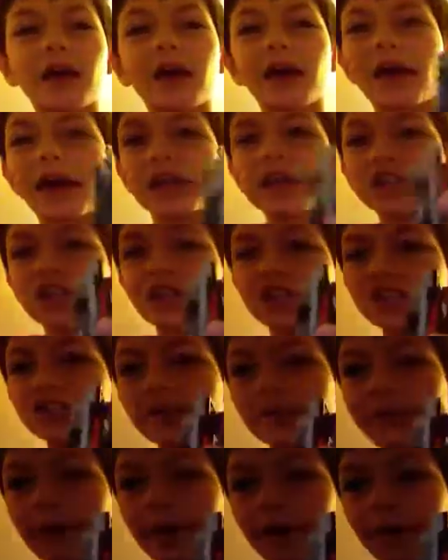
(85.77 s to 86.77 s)
I changed
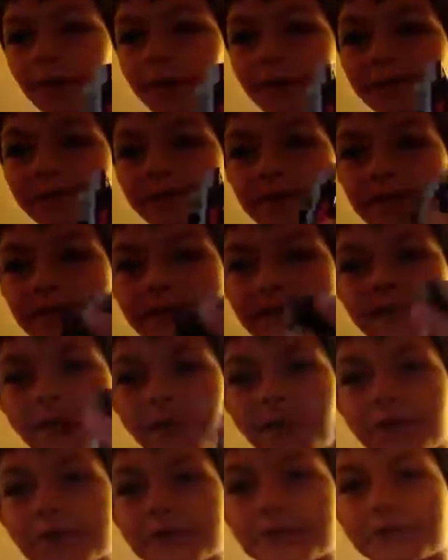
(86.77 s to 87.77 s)
the power button because that
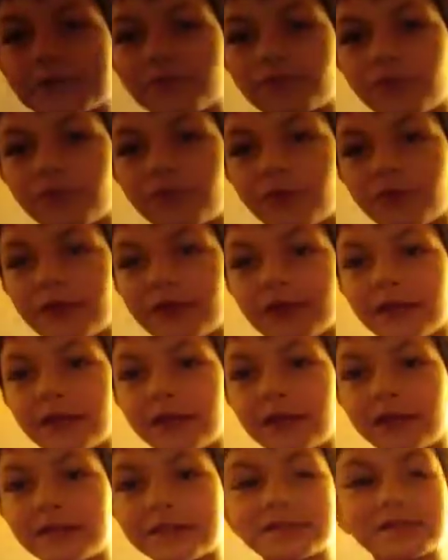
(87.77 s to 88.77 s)
was
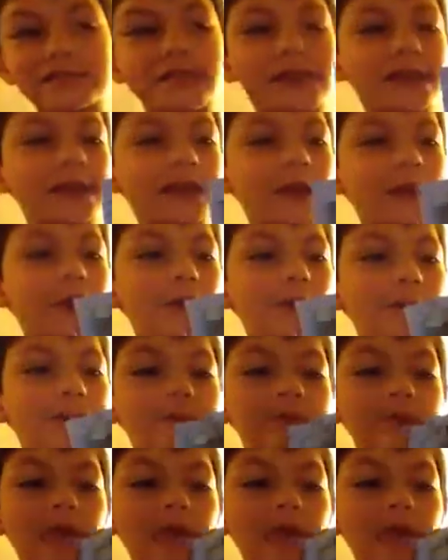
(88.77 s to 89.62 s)
really sticking out.